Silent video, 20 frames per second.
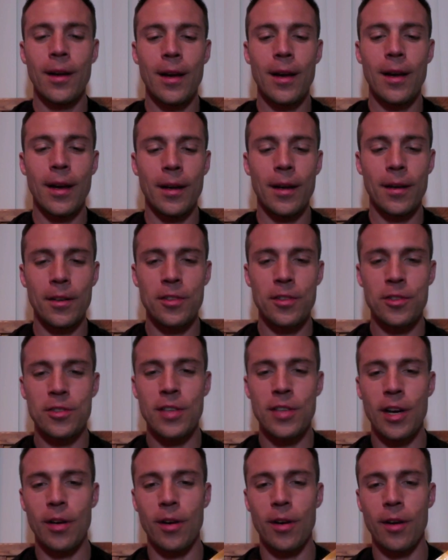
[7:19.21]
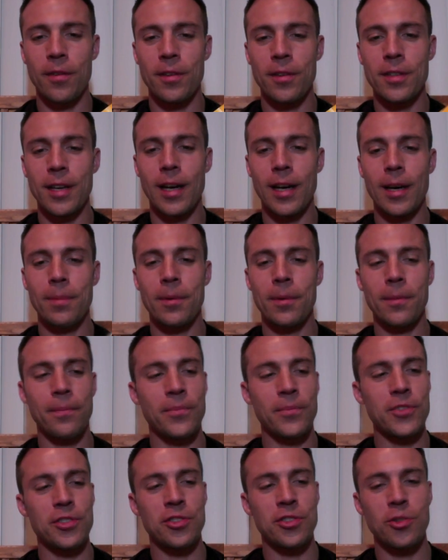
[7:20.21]
and you just tear off the top and
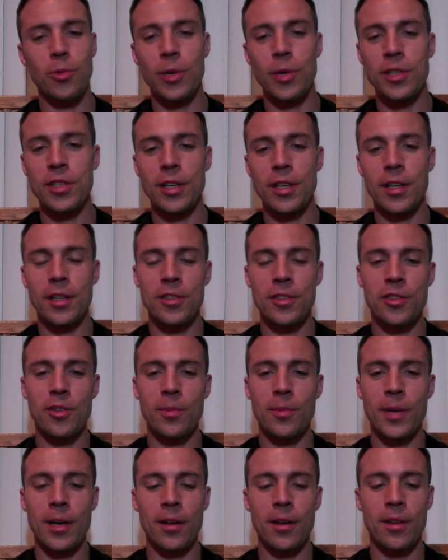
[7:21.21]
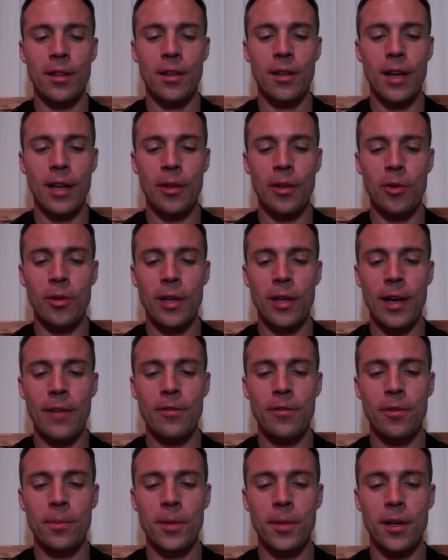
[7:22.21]
just squeegee it into your mouth. I've learned that
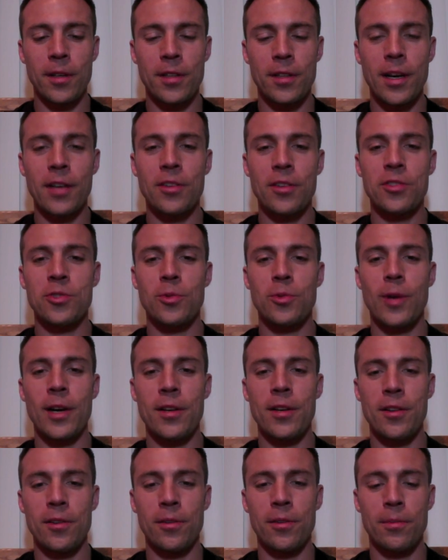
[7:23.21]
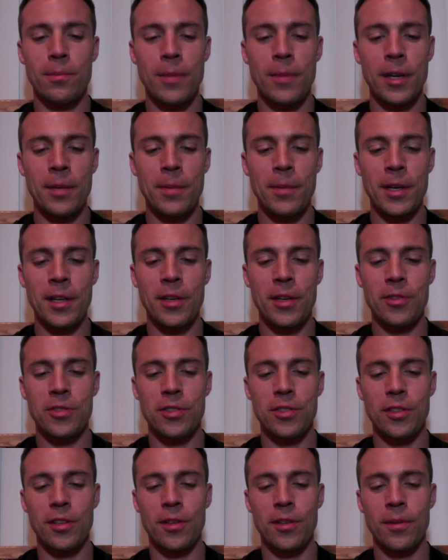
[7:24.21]
from Dr. Serrano many years
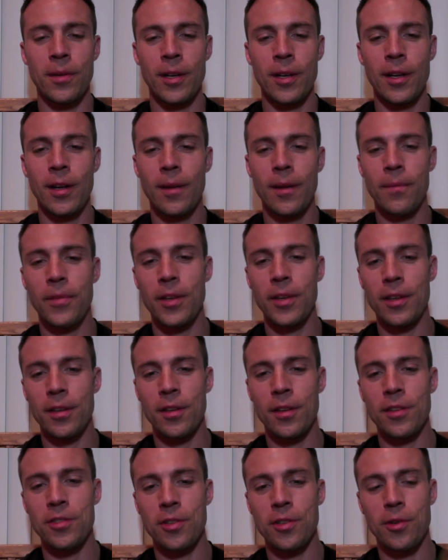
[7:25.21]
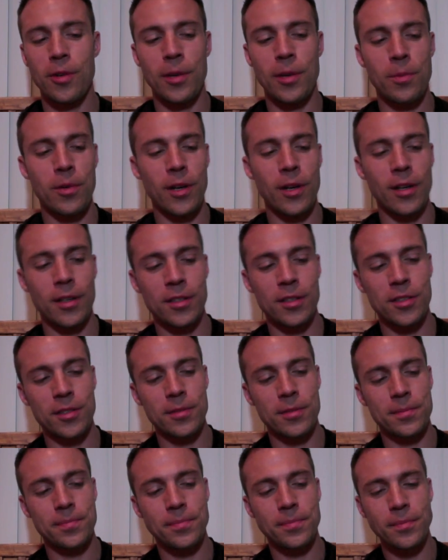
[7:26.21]
ago. These are great products.
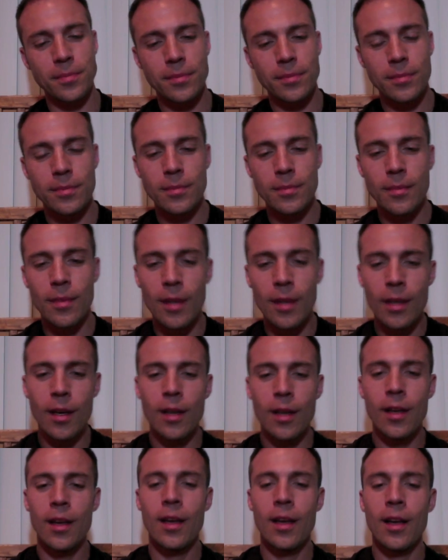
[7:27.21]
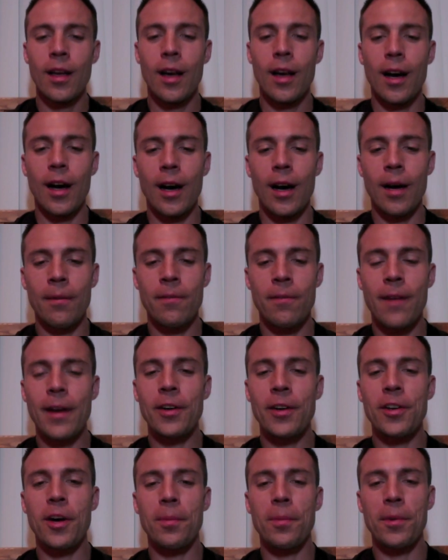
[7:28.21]
Final
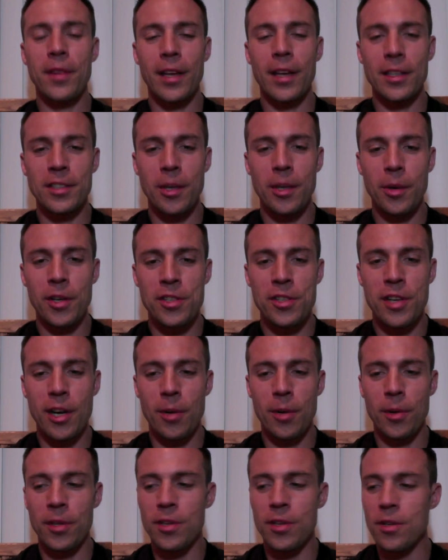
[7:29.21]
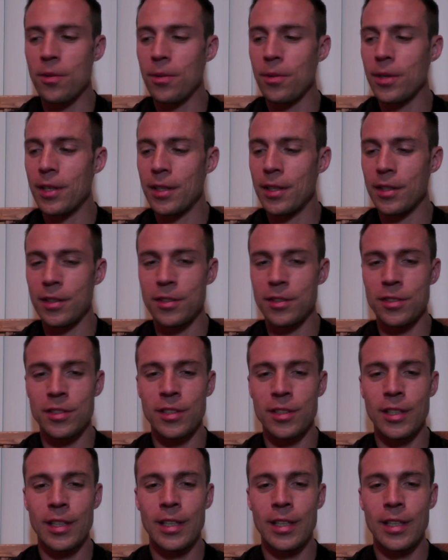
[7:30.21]
couple things I want to share with you is,